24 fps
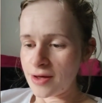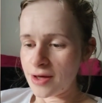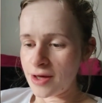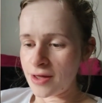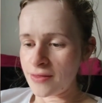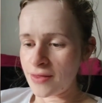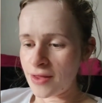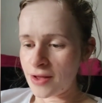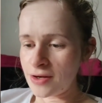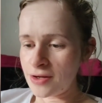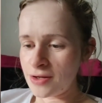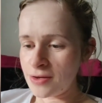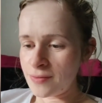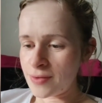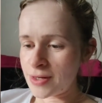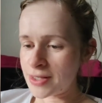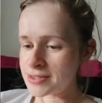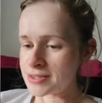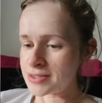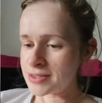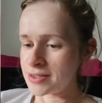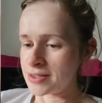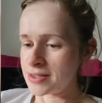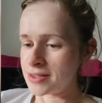And then you
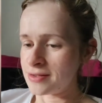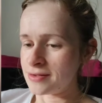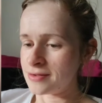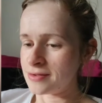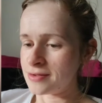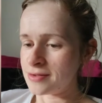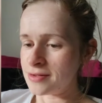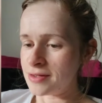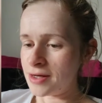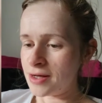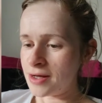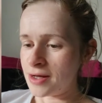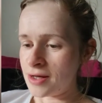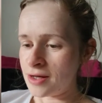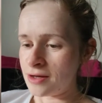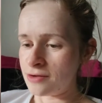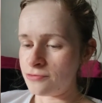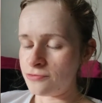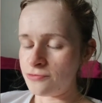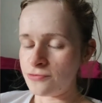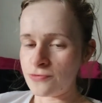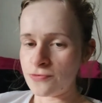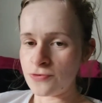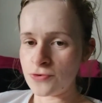add in
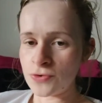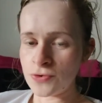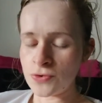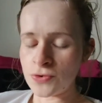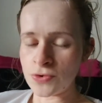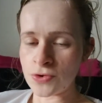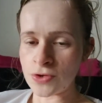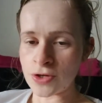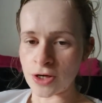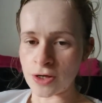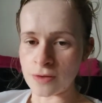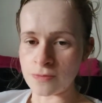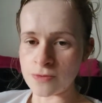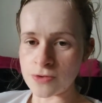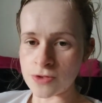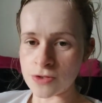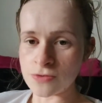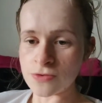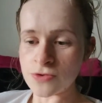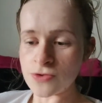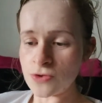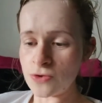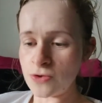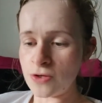4 cups
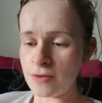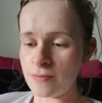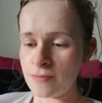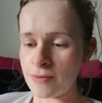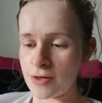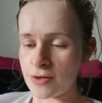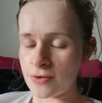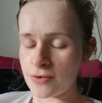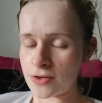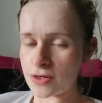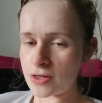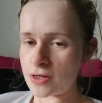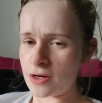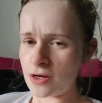of soya milk,